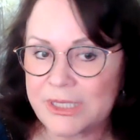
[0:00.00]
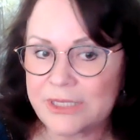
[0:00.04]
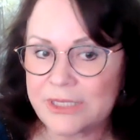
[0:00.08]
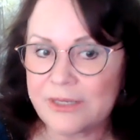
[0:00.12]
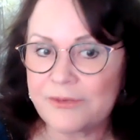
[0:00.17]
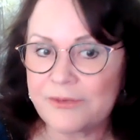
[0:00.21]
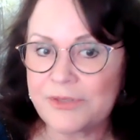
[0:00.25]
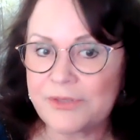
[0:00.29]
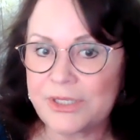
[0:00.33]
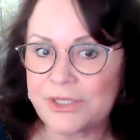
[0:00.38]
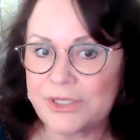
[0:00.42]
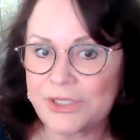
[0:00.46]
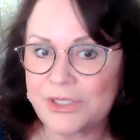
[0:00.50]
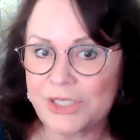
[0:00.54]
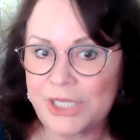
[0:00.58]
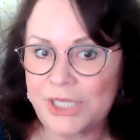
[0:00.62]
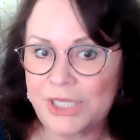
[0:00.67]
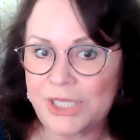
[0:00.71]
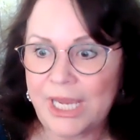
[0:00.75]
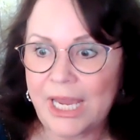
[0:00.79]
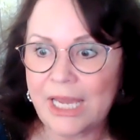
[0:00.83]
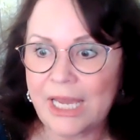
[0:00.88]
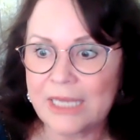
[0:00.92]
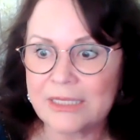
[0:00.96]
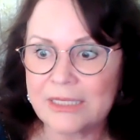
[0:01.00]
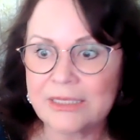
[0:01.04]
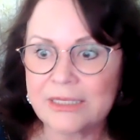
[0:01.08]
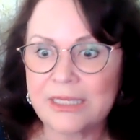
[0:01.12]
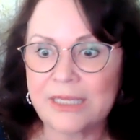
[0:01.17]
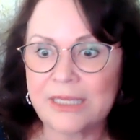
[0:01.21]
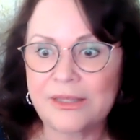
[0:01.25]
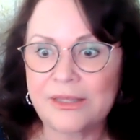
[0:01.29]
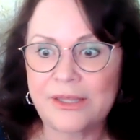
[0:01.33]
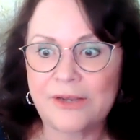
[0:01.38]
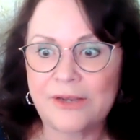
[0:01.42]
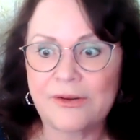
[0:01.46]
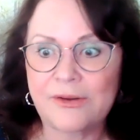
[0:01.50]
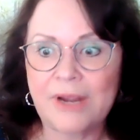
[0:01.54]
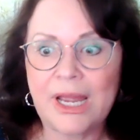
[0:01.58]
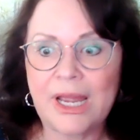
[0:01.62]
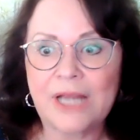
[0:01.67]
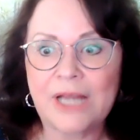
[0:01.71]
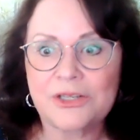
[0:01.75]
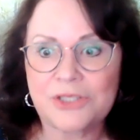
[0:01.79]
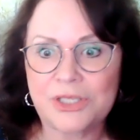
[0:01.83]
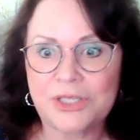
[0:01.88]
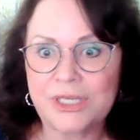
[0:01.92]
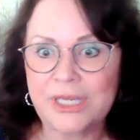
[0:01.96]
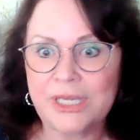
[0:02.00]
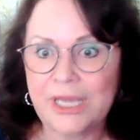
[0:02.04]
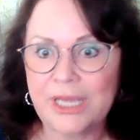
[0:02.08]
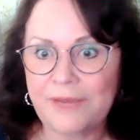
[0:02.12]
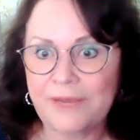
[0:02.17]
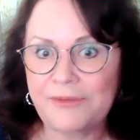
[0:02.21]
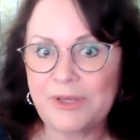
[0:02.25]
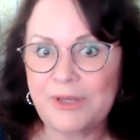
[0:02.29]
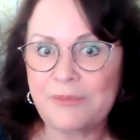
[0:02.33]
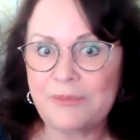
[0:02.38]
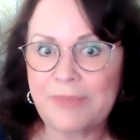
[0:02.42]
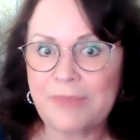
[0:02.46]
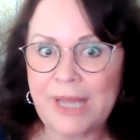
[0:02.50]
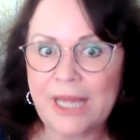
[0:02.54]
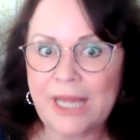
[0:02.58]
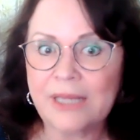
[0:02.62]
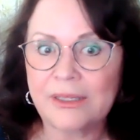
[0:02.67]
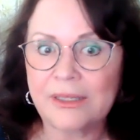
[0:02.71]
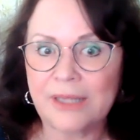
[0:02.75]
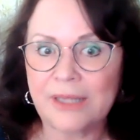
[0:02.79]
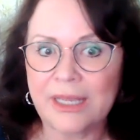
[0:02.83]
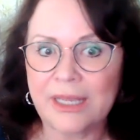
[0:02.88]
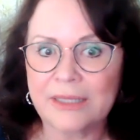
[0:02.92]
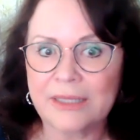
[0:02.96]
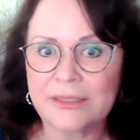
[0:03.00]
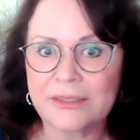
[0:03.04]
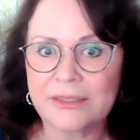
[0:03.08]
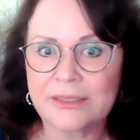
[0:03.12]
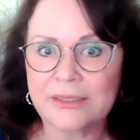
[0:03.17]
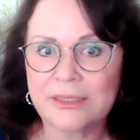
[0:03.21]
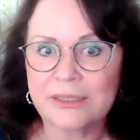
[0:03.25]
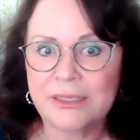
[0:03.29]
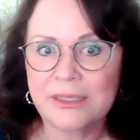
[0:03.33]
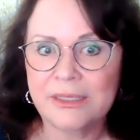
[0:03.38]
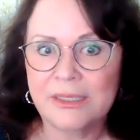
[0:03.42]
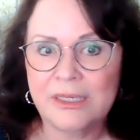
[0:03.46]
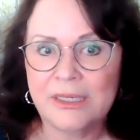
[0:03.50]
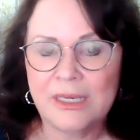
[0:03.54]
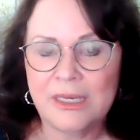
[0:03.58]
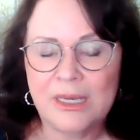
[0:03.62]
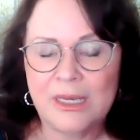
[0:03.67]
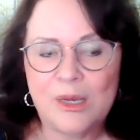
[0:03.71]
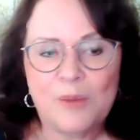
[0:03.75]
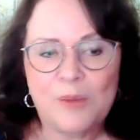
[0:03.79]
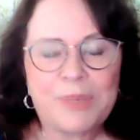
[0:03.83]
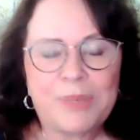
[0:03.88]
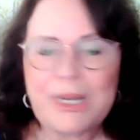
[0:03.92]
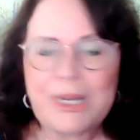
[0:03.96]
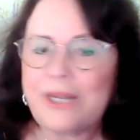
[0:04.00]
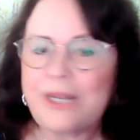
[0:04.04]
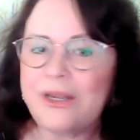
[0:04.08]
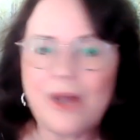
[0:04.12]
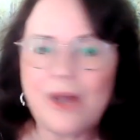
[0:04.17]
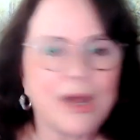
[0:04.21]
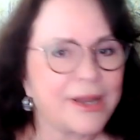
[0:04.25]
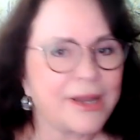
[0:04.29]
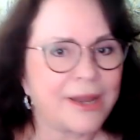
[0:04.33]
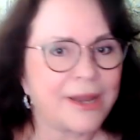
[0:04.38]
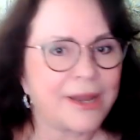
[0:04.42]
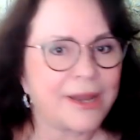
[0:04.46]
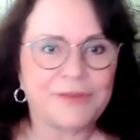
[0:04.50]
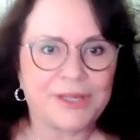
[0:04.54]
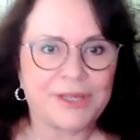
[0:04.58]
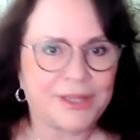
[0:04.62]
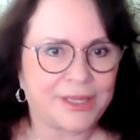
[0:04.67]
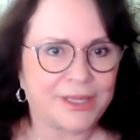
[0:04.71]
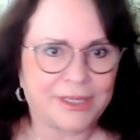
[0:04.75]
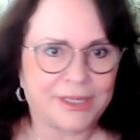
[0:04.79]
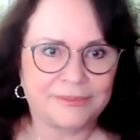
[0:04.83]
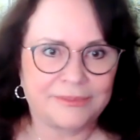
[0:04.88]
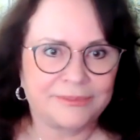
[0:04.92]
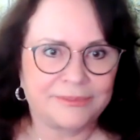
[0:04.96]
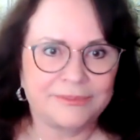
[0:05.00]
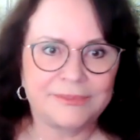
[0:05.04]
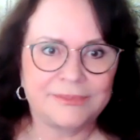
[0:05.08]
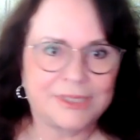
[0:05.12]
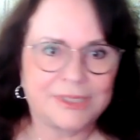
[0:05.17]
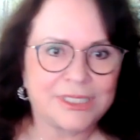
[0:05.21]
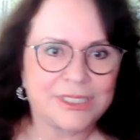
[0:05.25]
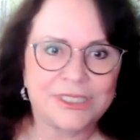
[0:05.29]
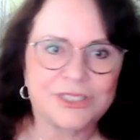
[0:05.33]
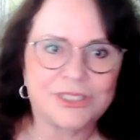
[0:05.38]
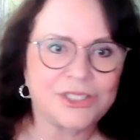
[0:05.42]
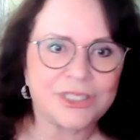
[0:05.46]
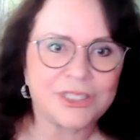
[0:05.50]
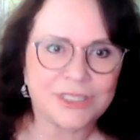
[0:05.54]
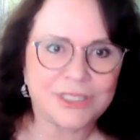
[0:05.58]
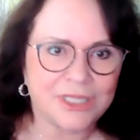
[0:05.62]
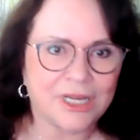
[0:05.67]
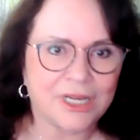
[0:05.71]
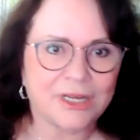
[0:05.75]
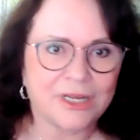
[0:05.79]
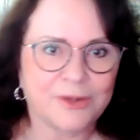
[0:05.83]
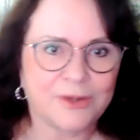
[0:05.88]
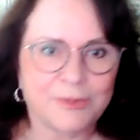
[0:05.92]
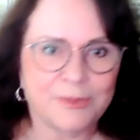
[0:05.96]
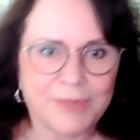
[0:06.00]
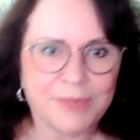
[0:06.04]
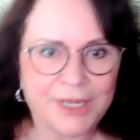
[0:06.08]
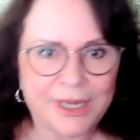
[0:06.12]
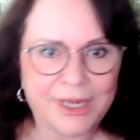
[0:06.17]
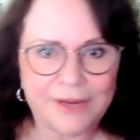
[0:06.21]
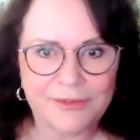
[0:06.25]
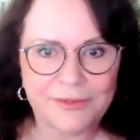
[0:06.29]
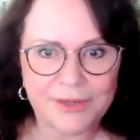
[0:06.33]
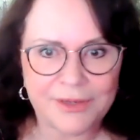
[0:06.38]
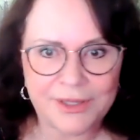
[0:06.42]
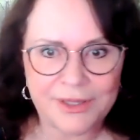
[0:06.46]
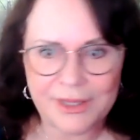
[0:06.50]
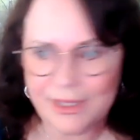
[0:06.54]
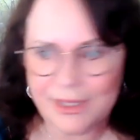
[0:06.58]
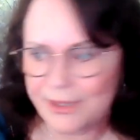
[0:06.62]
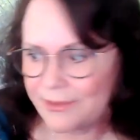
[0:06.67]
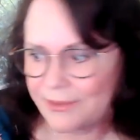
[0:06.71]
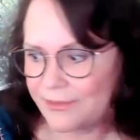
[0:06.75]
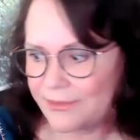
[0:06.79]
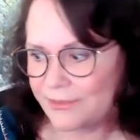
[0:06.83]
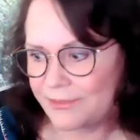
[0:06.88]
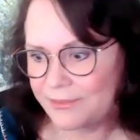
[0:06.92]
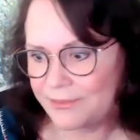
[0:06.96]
stuff that she has that they're actually giving back lands, but not everything. It's just not going to be everything.